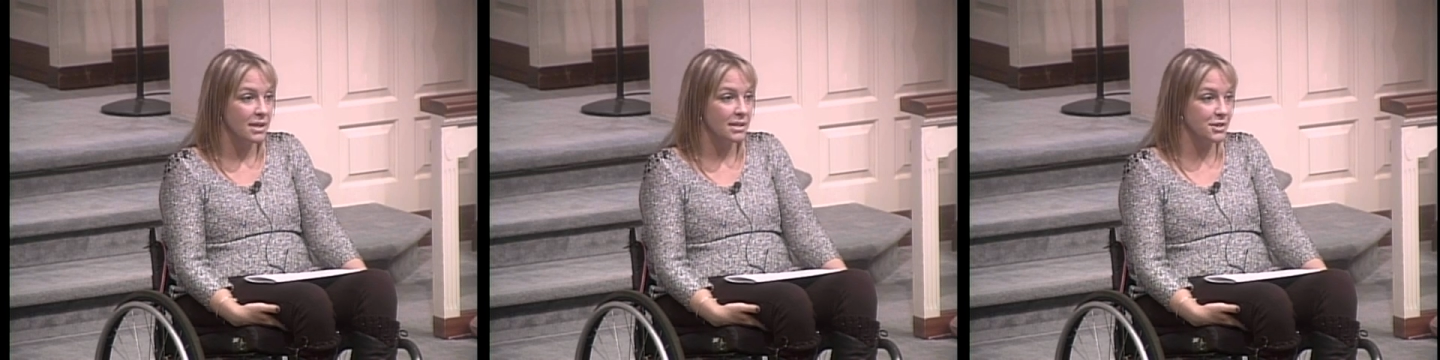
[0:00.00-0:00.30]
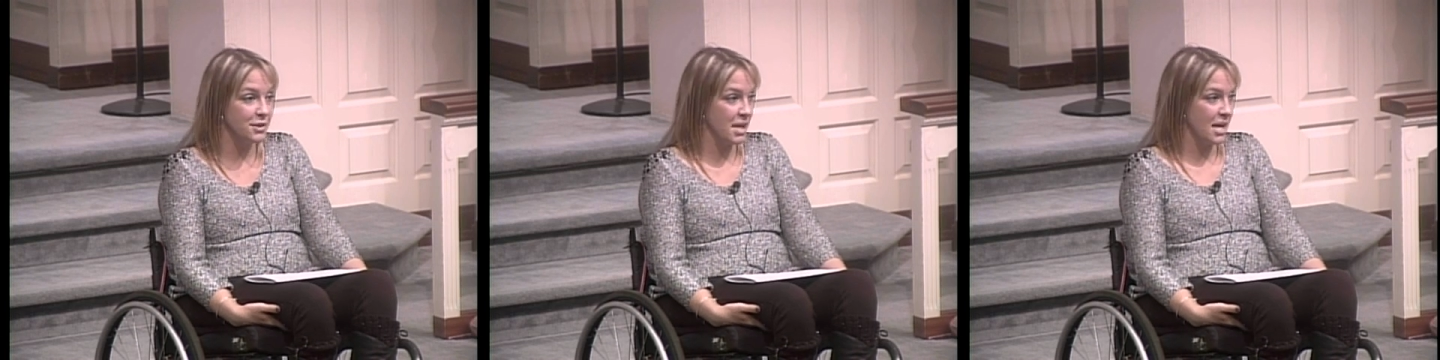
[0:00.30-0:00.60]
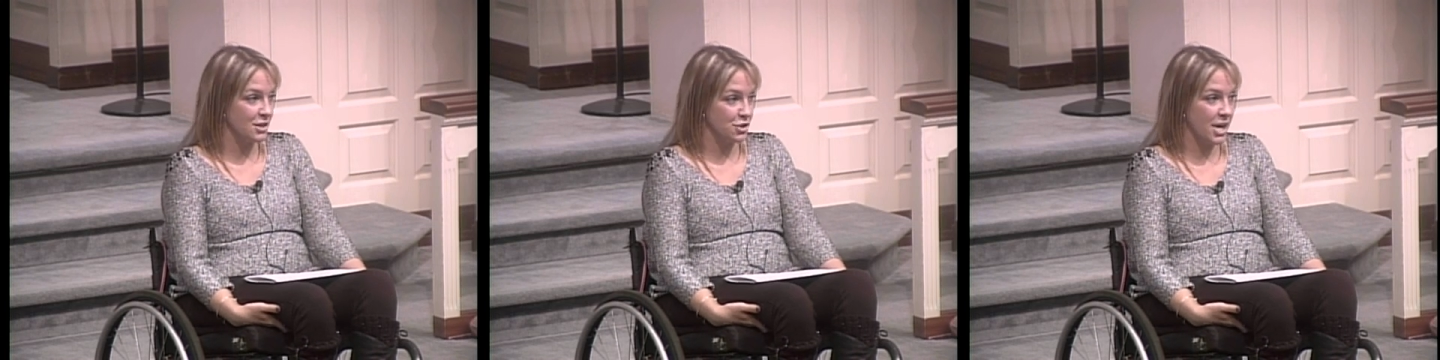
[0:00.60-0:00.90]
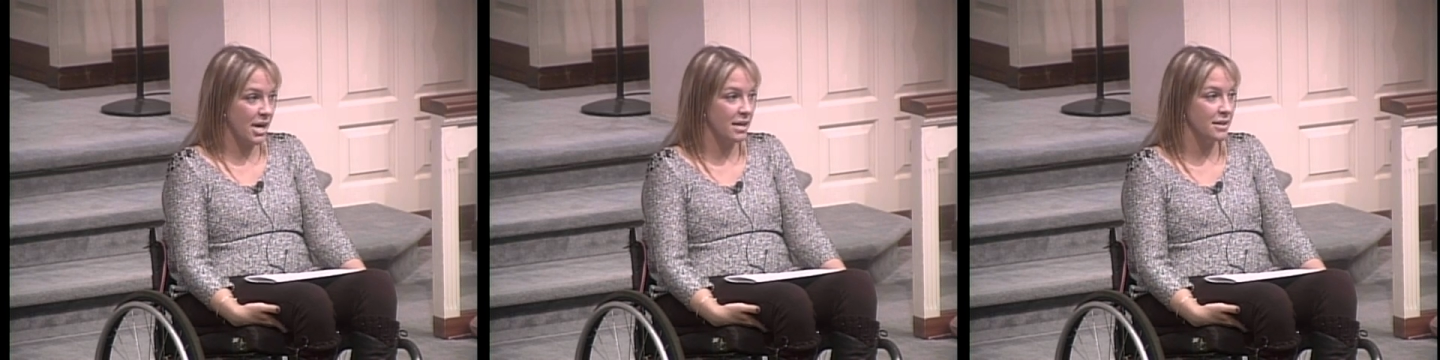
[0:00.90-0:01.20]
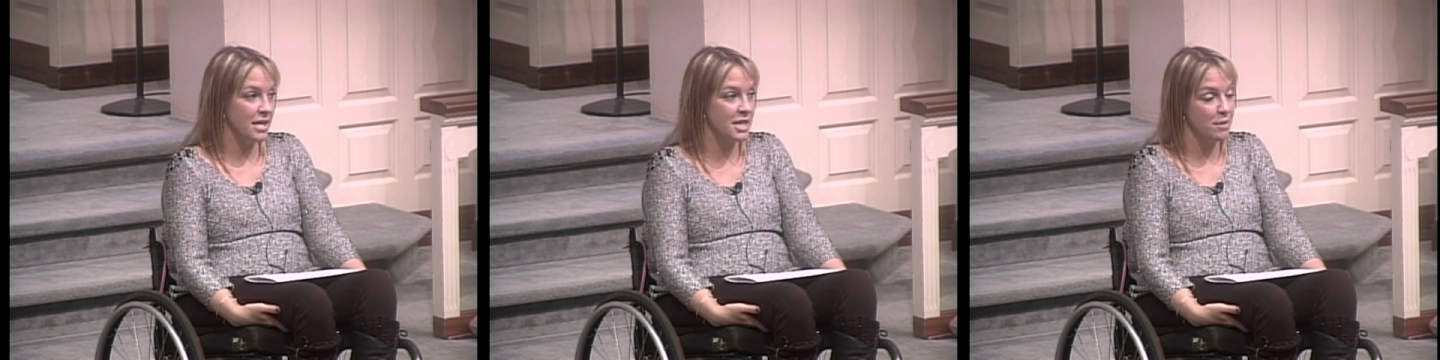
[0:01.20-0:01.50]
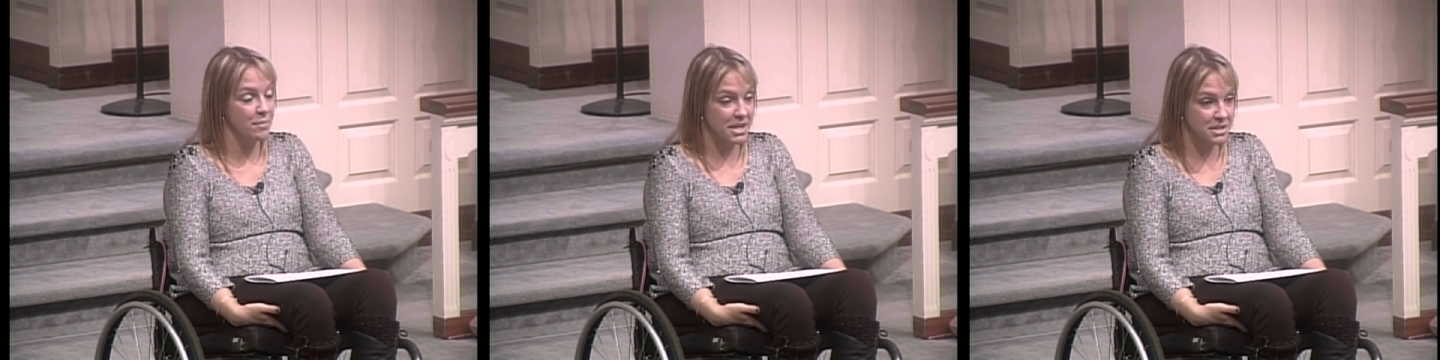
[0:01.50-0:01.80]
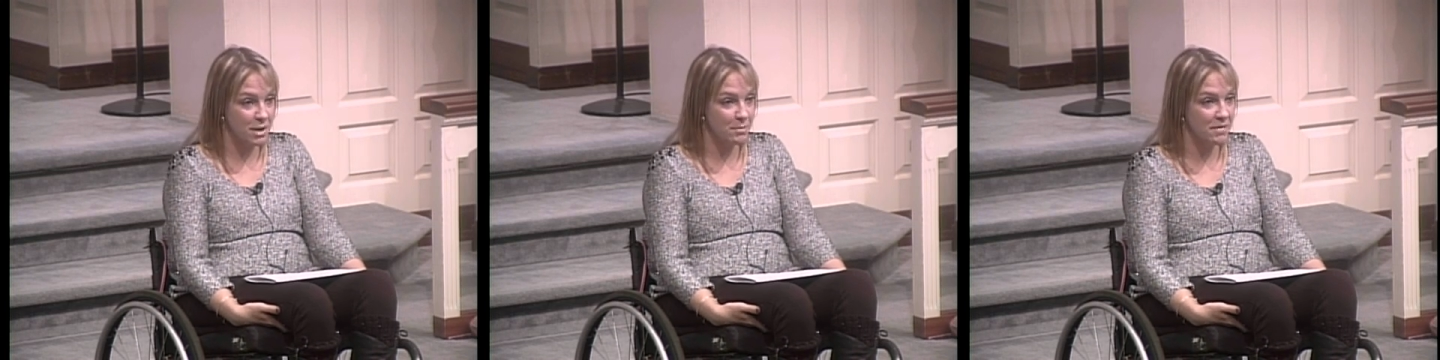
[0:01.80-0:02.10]
during the x-ray. And they
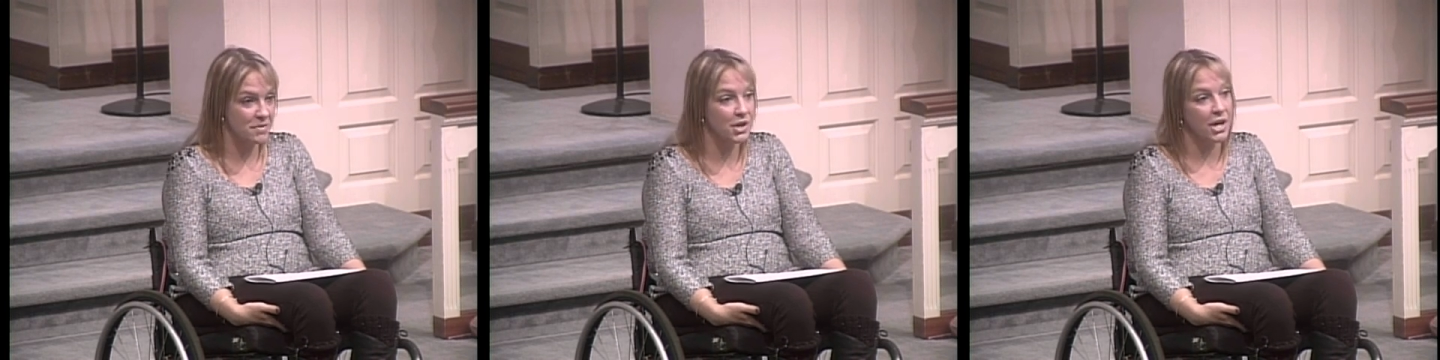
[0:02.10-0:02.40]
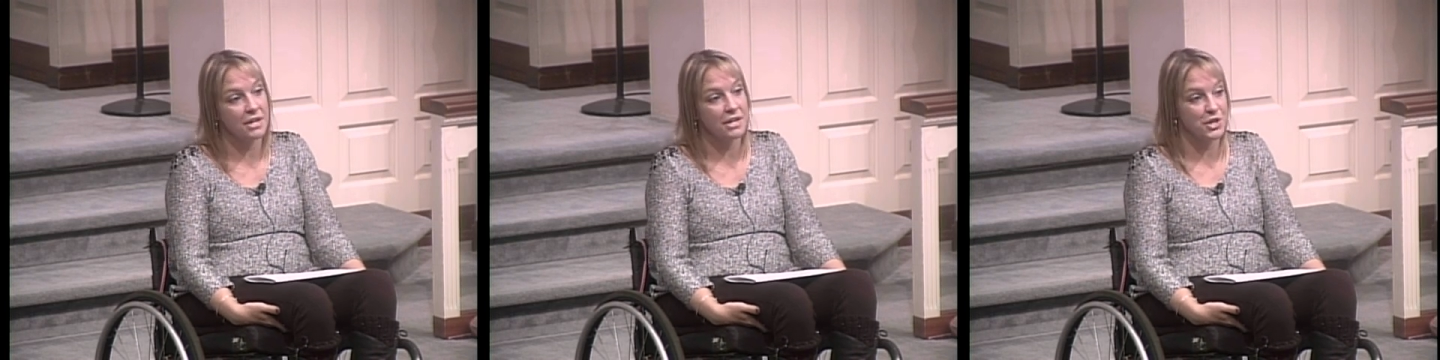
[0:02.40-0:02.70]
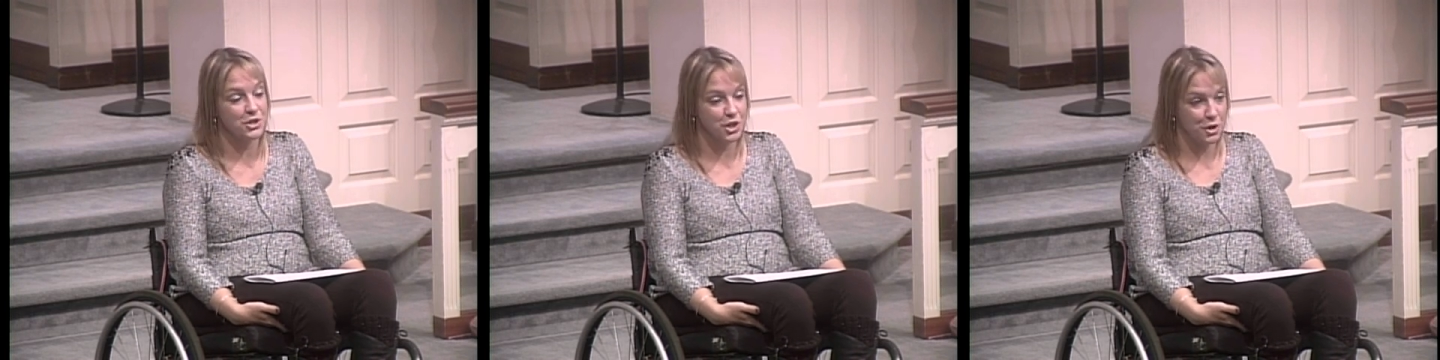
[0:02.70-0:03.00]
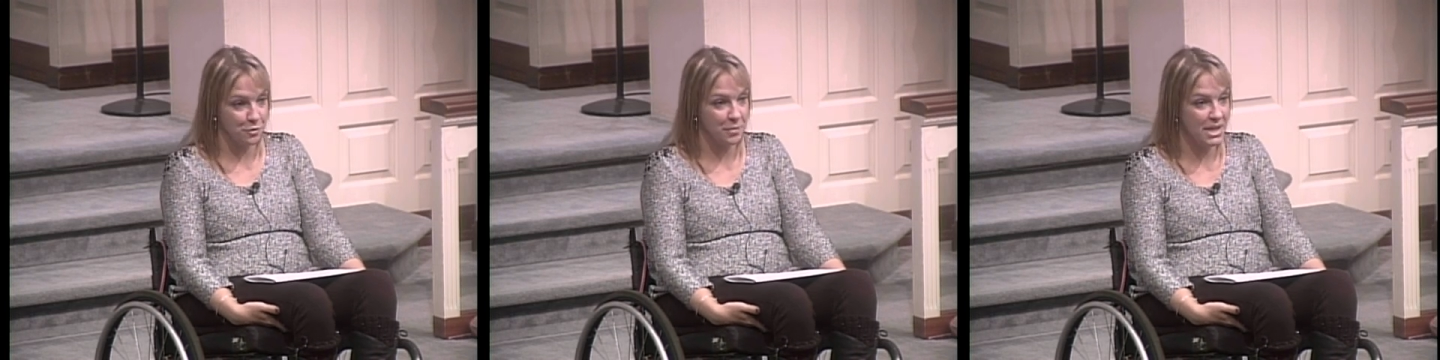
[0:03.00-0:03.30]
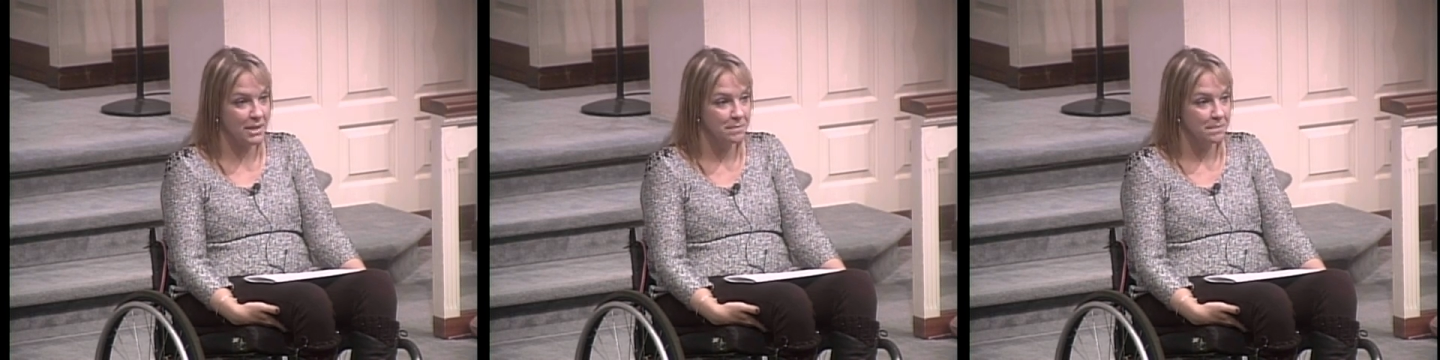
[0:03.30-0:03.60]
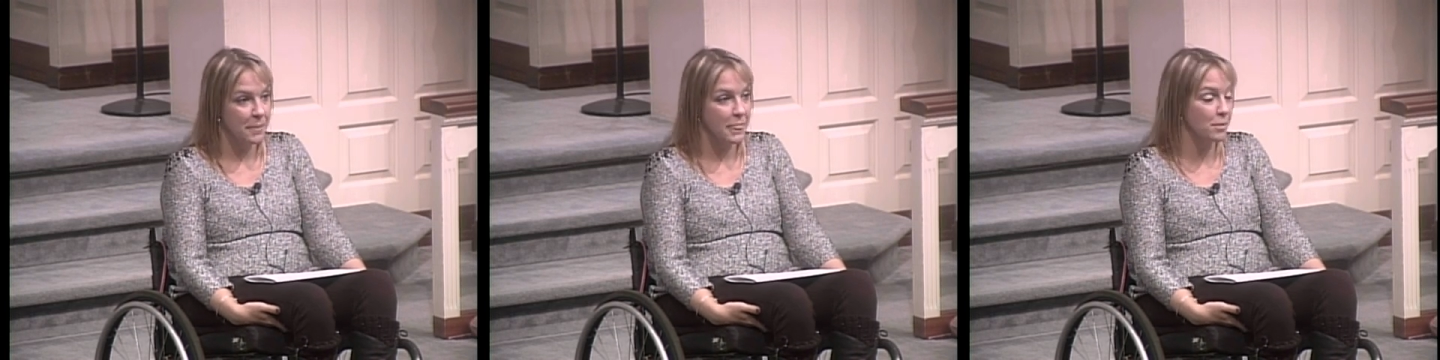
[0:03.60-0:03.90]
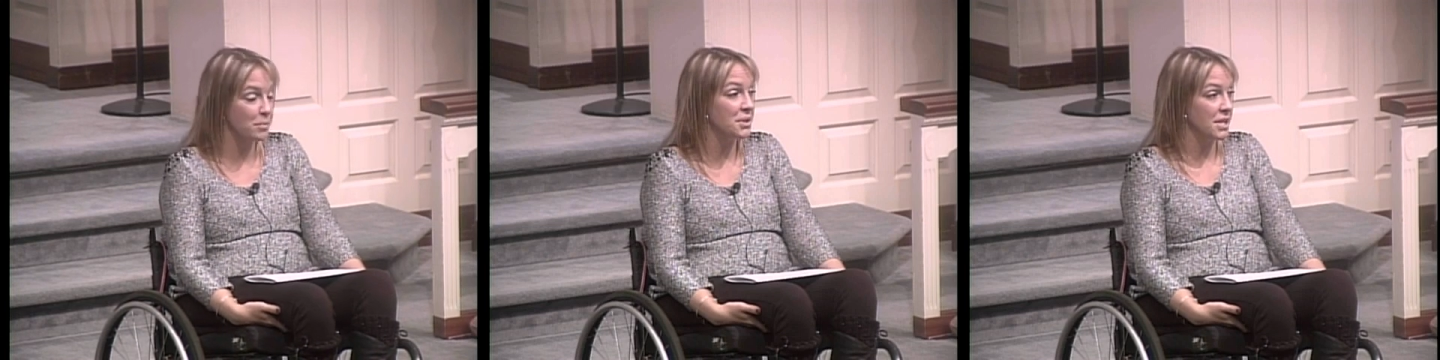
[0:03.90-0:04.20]
picked it up off the ground and they showed me
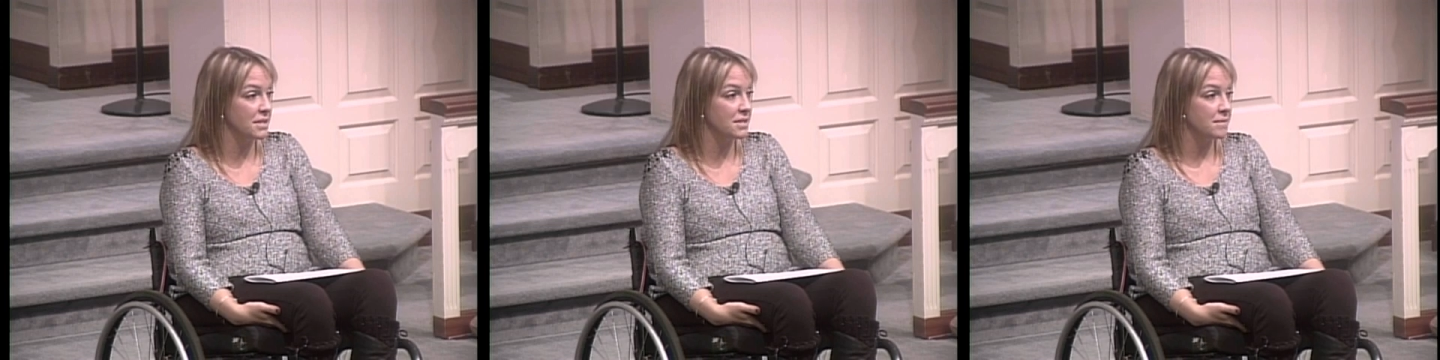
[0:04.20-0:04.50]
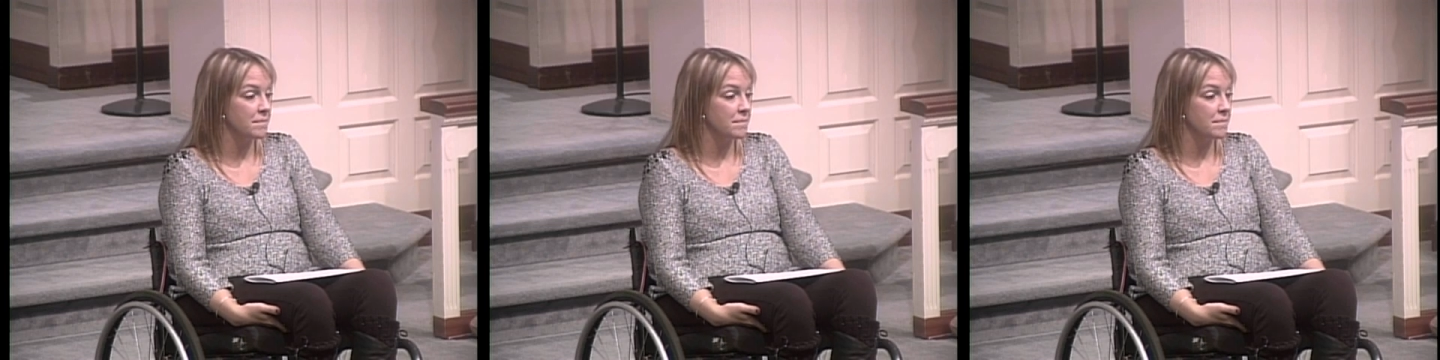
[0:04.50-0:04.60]
the bullet.